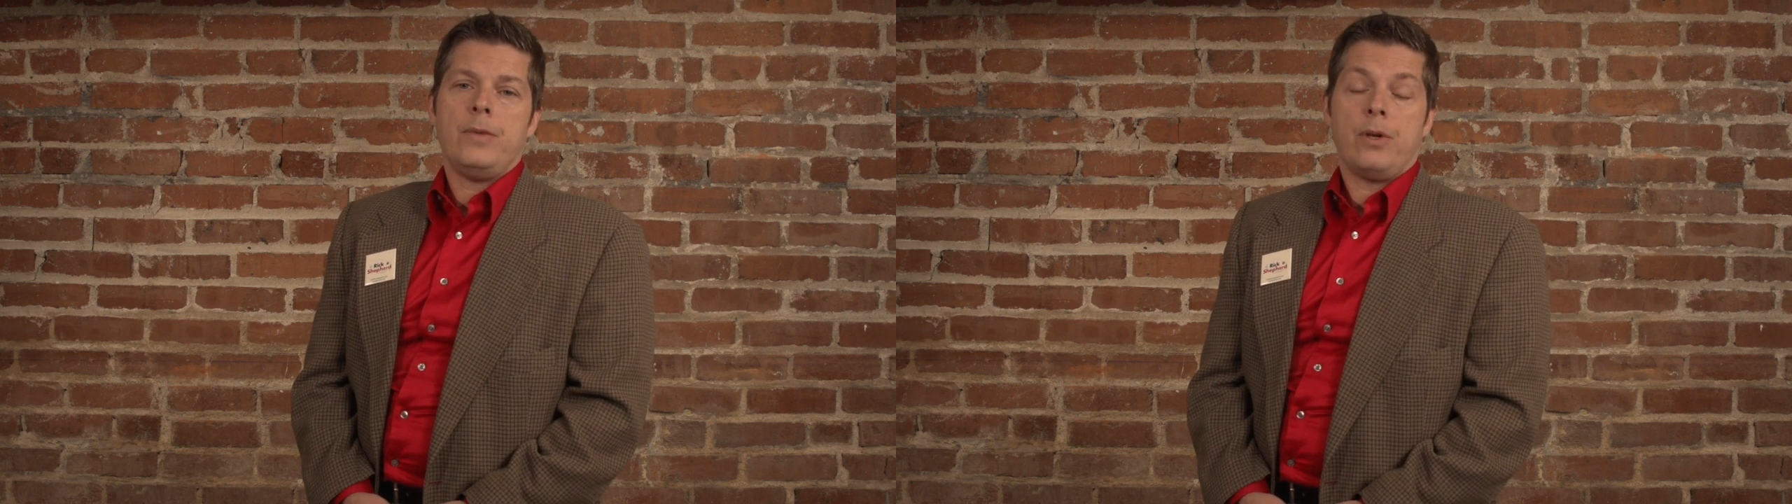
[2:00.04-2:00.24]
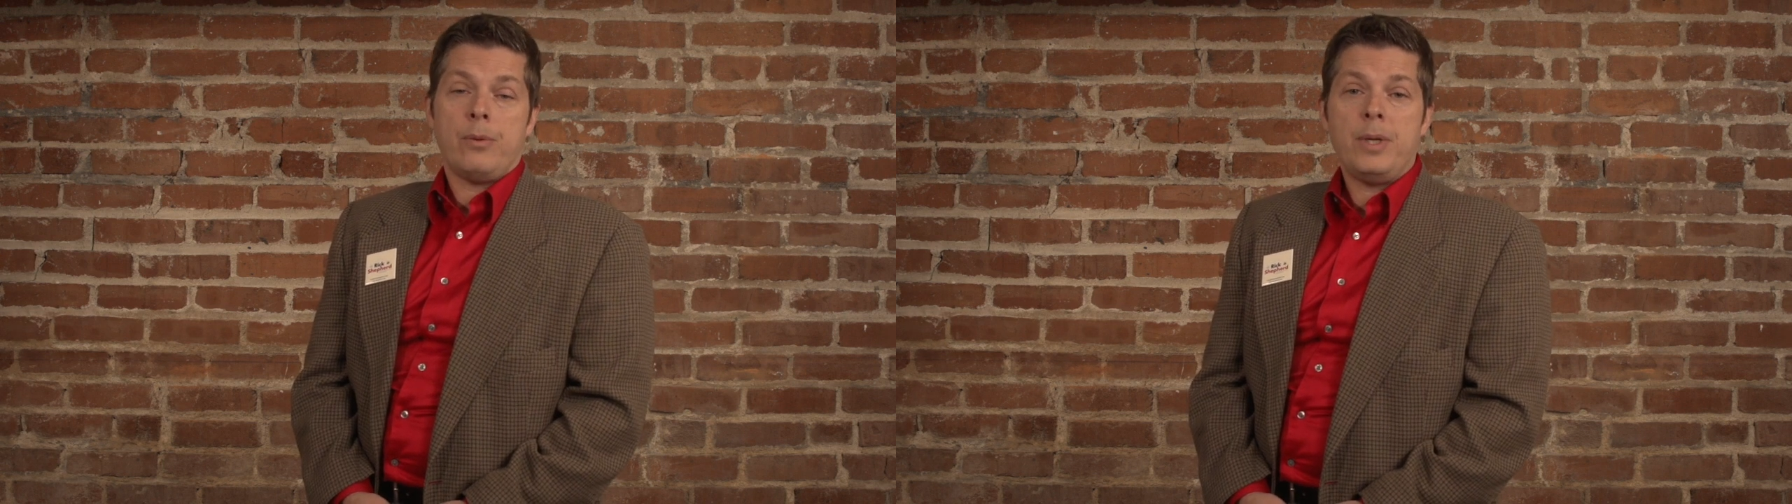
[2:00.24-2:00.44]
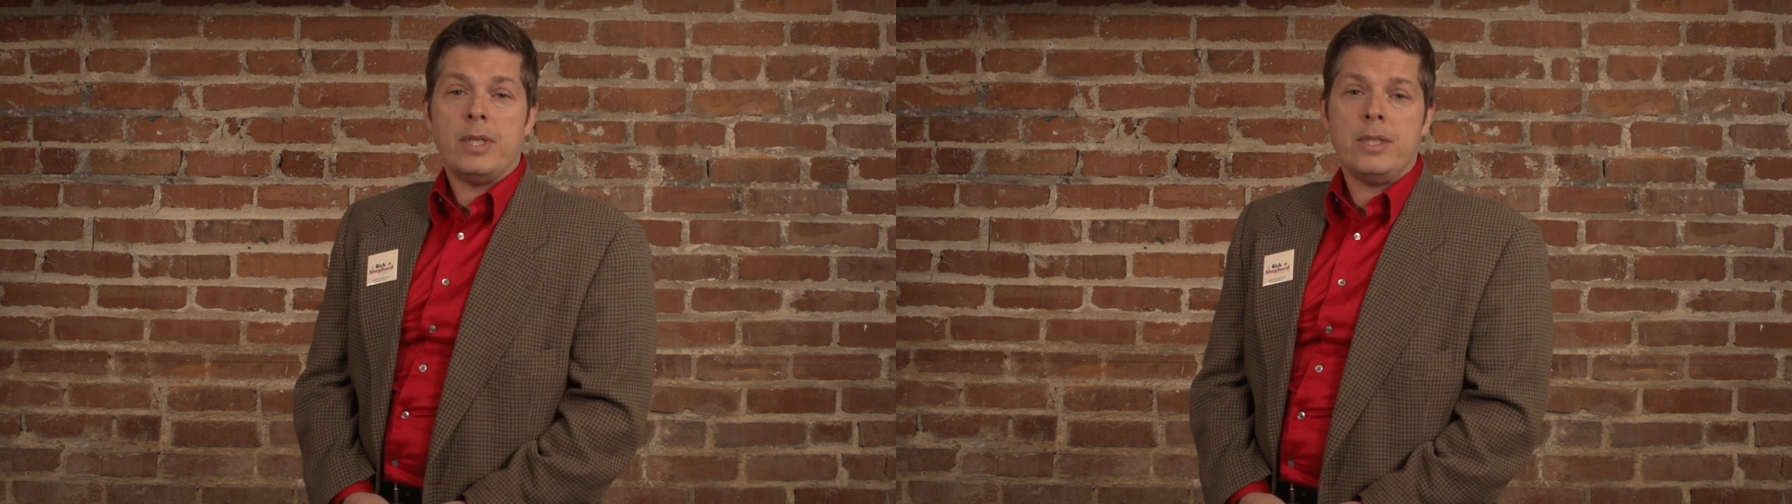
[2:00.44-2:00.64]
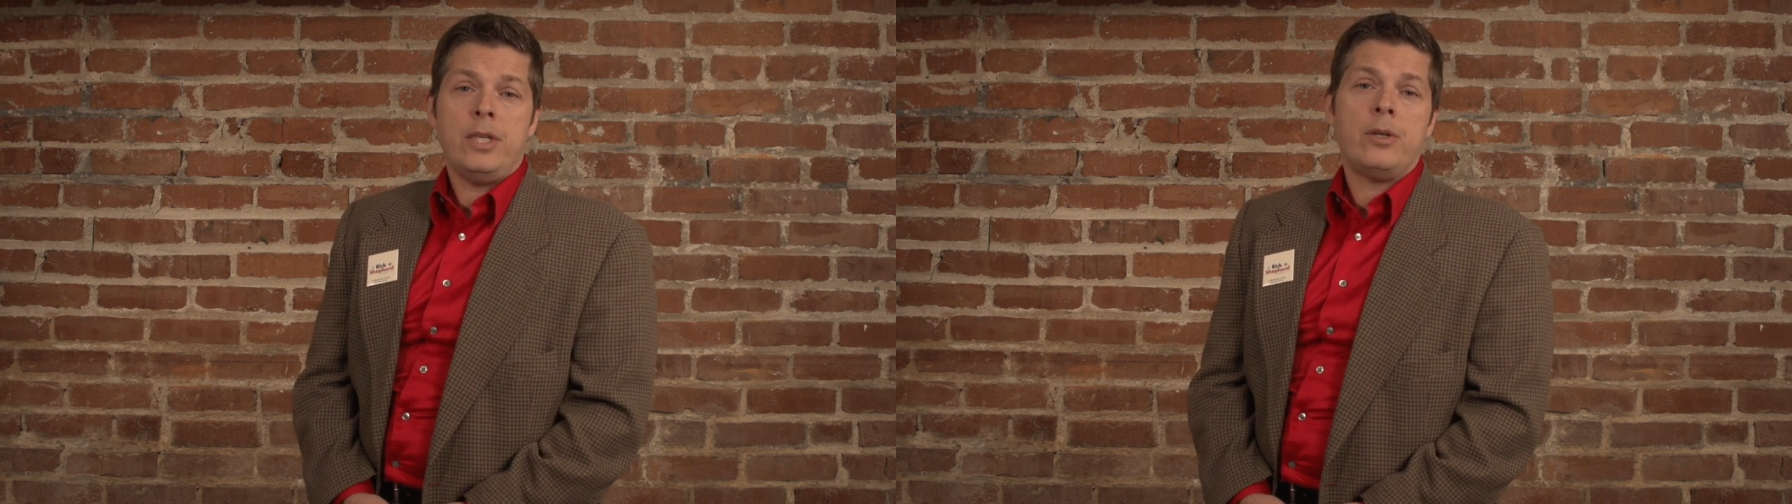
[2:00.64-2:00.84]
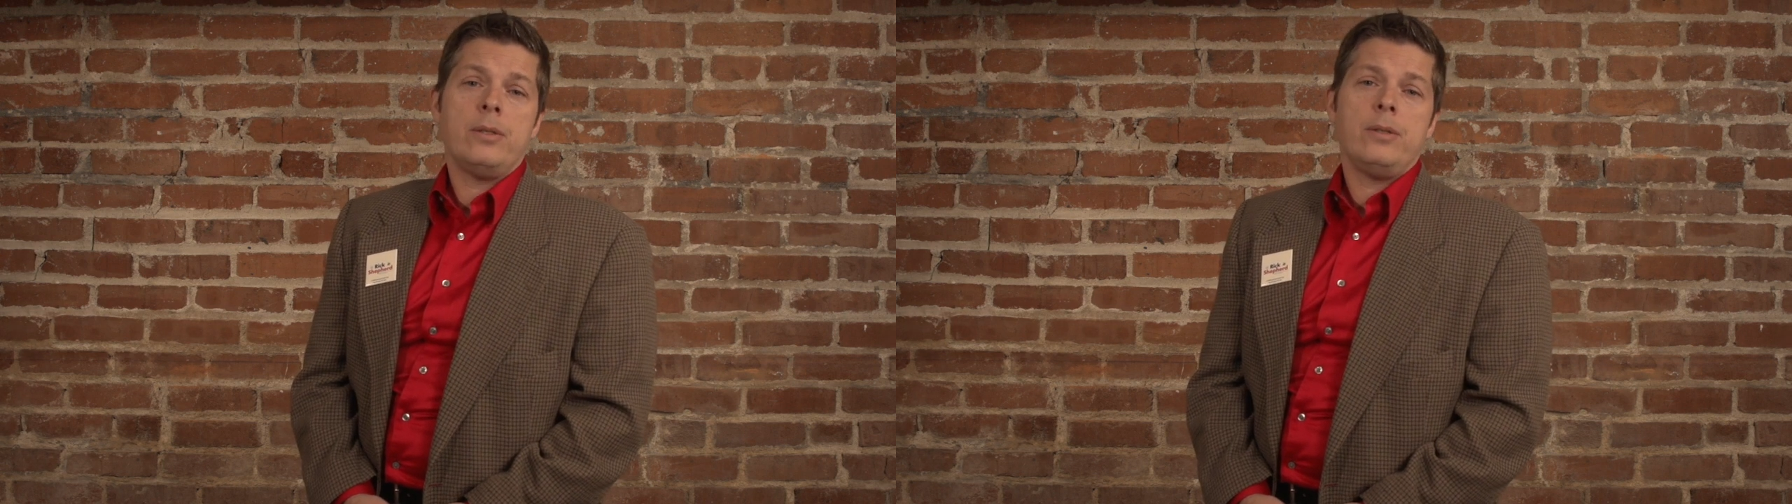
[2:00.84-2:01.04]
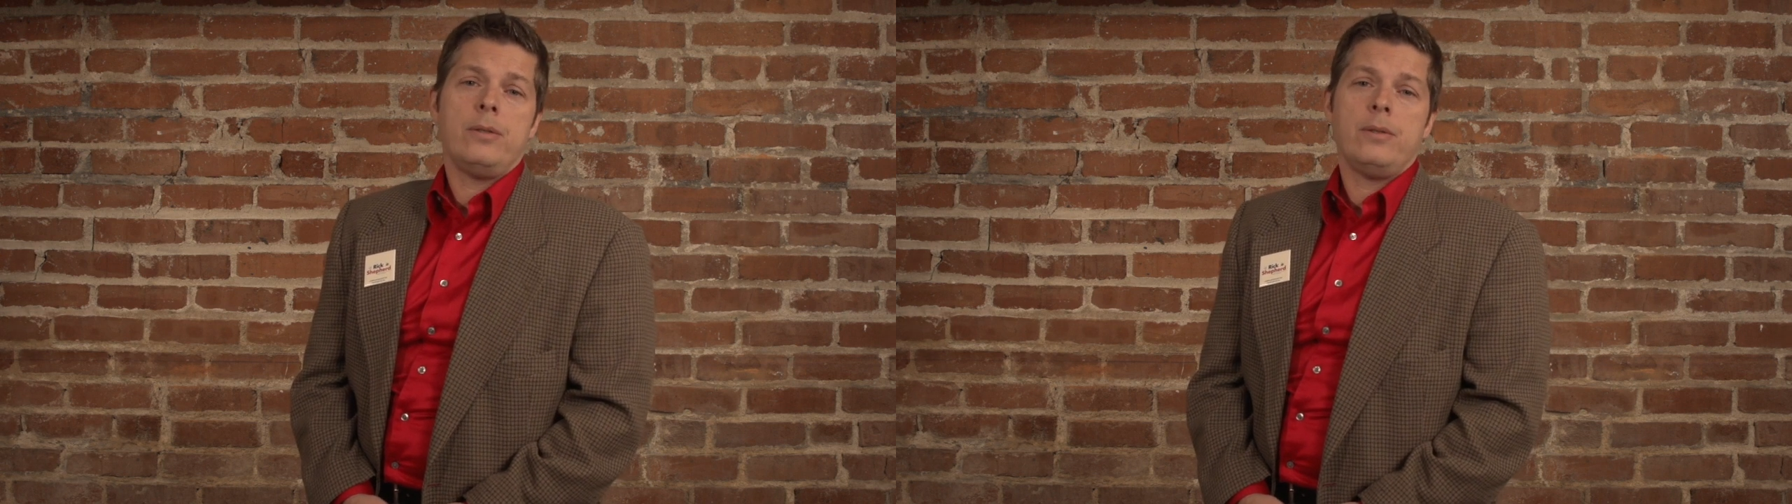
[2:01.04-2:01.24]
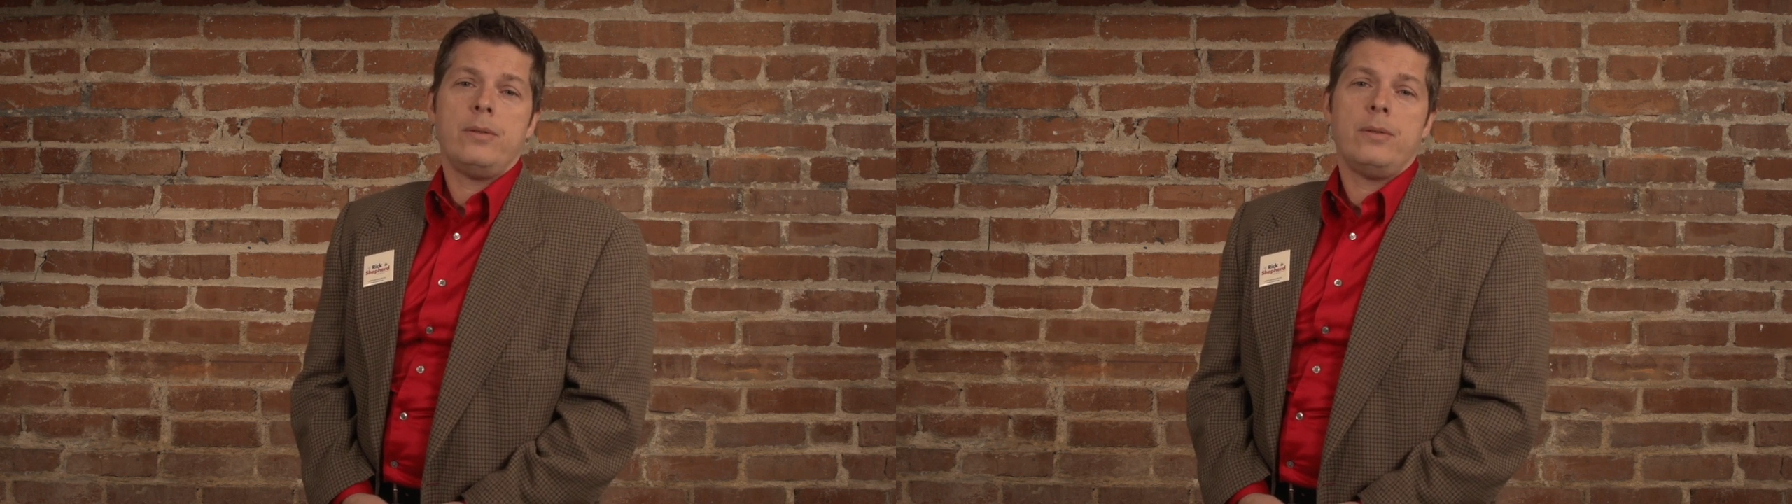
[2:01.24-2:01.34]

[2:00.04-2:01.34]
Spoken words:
You're going to be a leader?